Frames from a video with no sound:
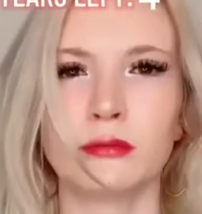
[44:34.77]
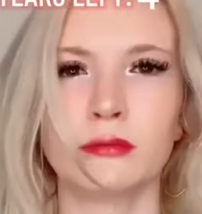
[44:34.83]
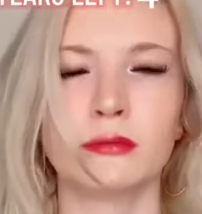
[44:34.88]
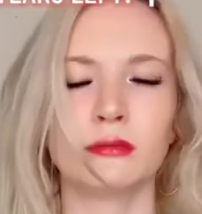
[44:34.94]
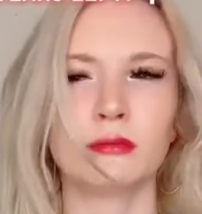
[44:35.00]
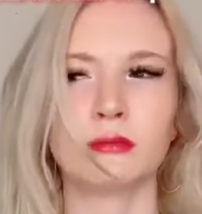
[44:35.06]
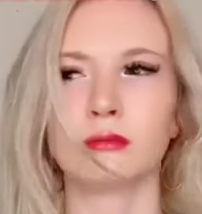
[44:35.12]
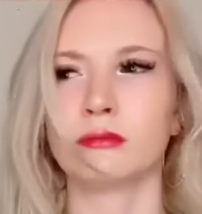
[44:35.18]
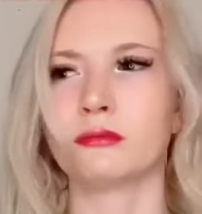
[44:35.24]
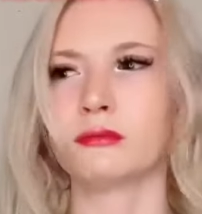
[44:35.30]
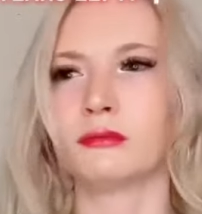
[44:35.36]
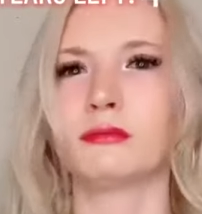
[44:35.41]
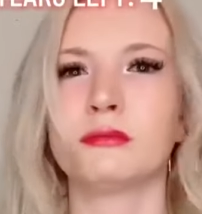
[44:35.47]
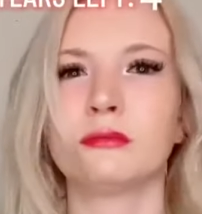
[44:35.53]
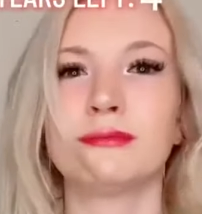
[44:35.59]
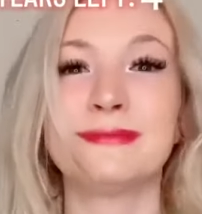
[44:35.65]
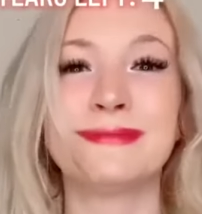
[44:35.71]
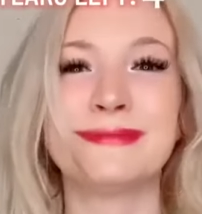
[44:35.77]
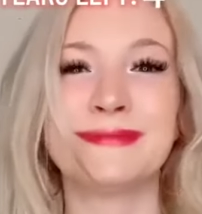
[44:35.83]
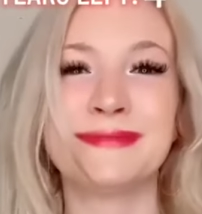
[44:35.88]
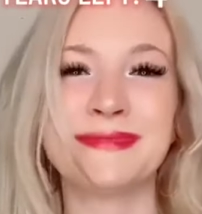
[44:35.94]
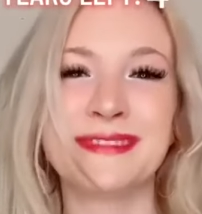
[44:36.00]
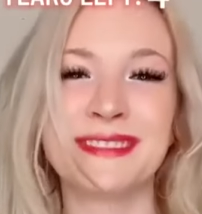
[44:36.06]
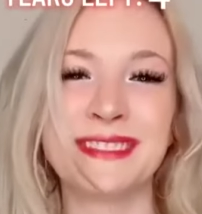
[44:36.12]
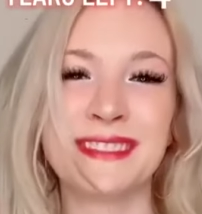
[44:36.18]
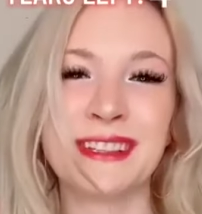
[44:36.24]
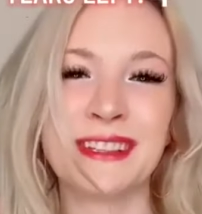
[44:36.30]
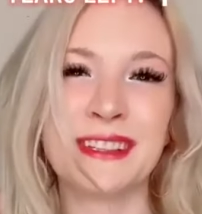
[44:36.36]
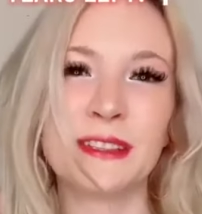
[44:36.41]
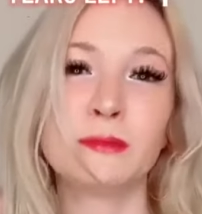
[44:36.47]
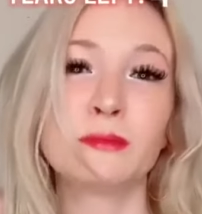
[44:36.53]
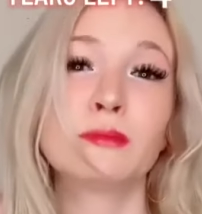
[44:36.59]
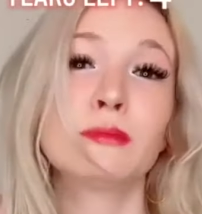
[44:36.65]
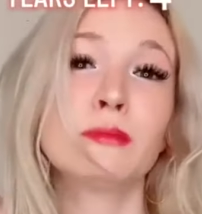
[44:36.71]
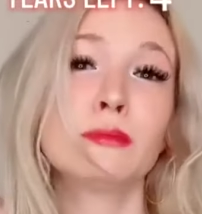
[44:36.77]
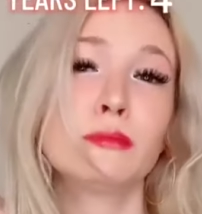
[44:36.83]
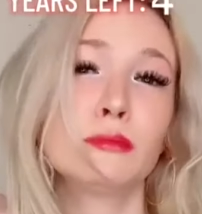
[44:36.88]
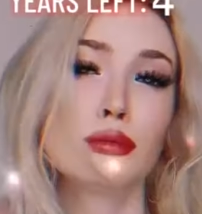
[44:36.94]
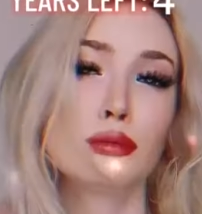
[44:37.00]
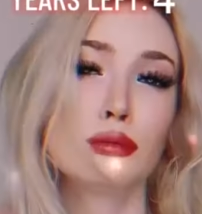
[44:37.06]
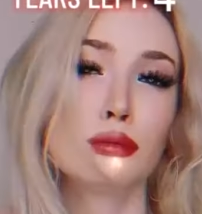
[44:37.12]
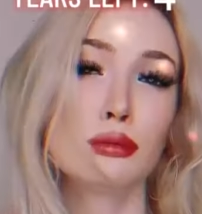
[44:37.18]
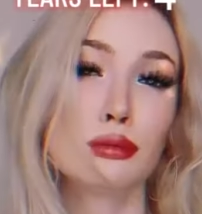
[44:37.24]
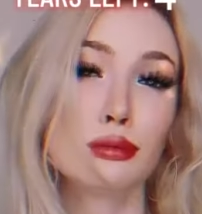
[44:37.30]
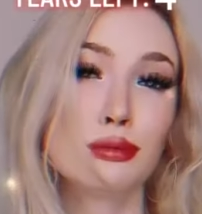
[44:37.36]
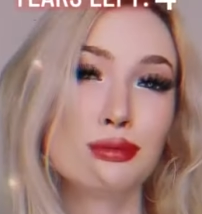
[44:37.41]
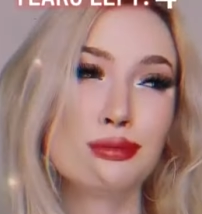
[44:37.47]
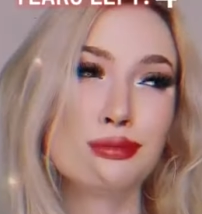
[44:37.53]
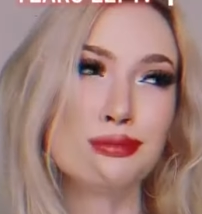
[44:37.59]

Brianna, you seem different today.